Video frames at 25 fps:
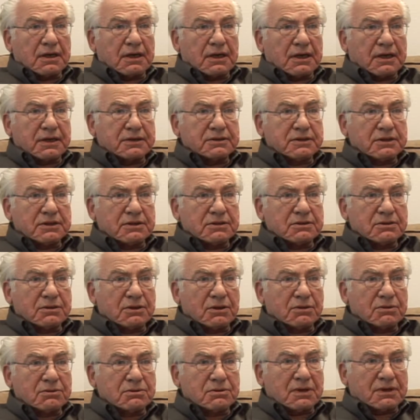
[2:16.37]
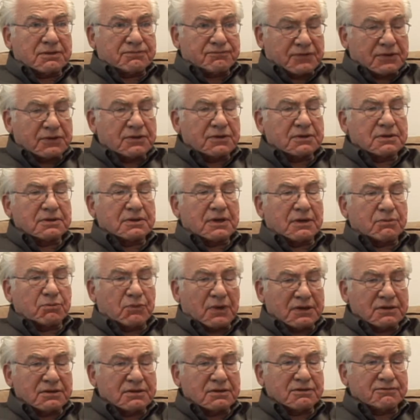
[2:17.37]
I didn't know, I figured I
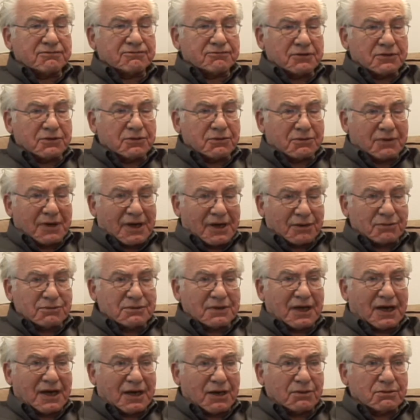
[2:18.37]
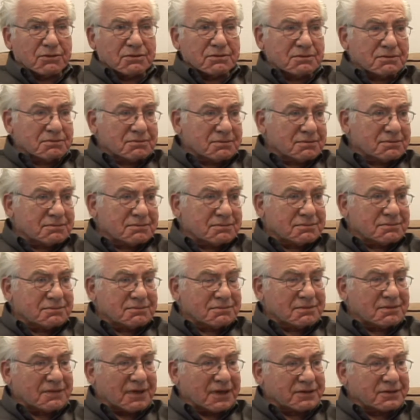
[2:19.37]
wanted to figure out how
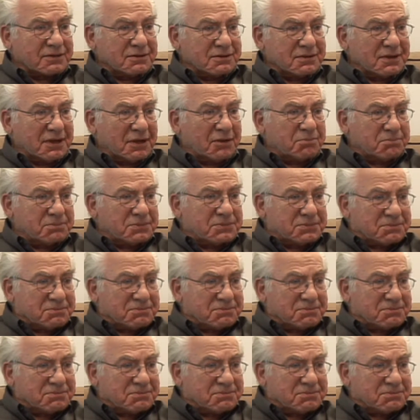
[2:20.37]
I could help